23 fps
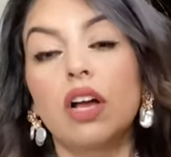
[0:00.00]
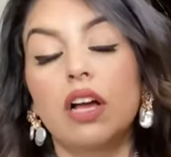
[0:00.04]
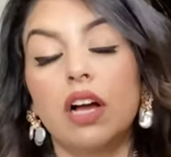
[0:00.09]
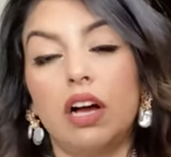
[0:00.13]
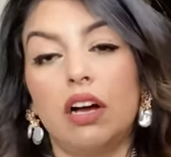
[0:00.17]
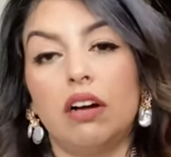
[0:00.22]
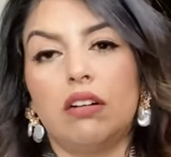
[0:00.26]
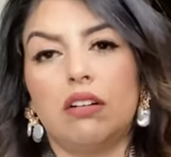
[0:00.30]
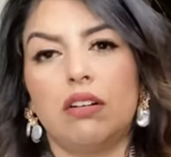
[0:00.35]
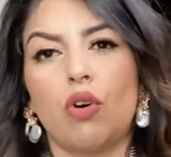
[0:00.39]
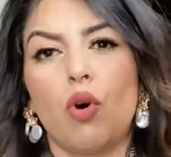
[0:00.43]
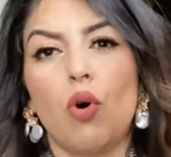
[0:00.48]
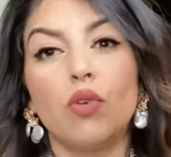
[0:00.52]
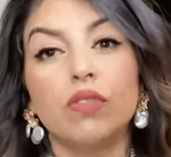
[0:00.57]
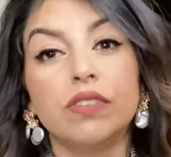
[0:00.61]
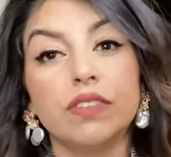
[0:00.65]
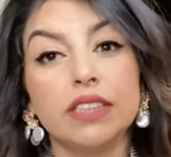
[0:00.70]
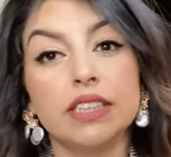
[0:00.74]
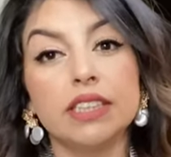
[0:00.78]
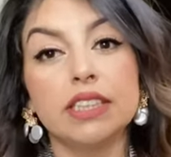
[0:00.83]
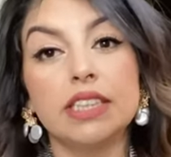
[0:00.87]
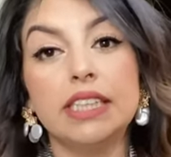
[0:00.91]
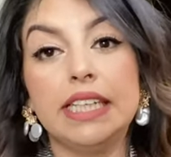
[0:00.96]
over
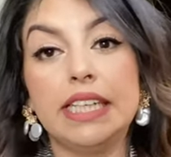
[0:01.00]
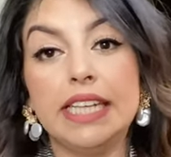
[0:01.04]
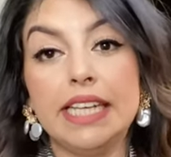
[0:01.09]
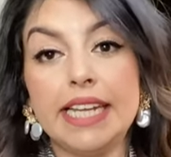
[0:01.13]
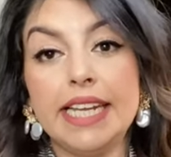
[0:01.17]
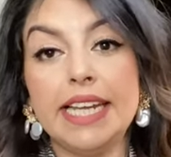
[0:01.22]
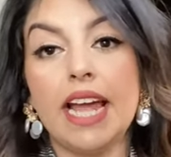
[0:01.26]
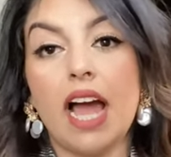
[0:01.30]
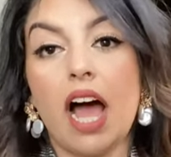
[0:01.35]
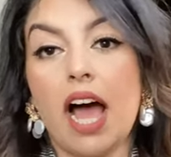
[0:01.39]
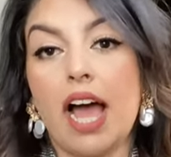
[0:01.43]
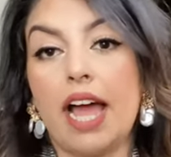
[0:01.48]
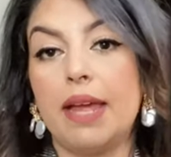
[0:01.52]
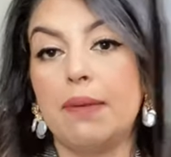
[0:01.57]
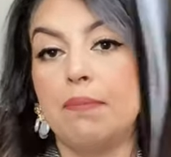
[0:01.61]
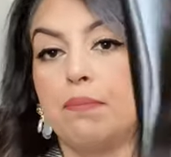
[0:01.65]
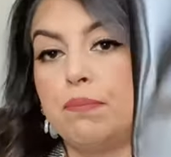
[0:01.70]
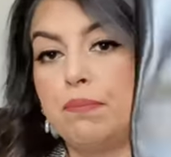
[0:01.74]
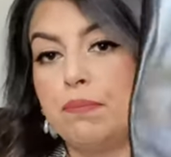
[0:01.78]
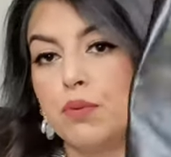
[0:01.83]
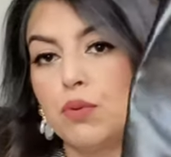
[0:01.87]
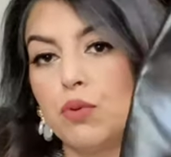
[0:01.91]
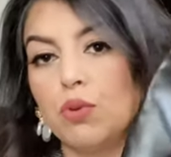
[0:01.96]
the knee high
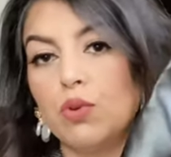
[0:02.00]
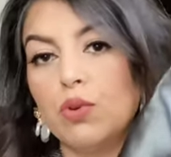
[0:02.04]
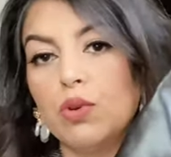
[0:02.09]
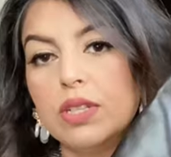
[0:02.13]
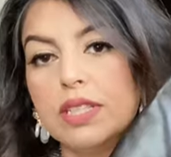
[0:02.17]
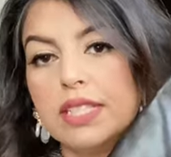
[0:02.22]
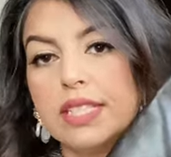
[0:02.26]
boots.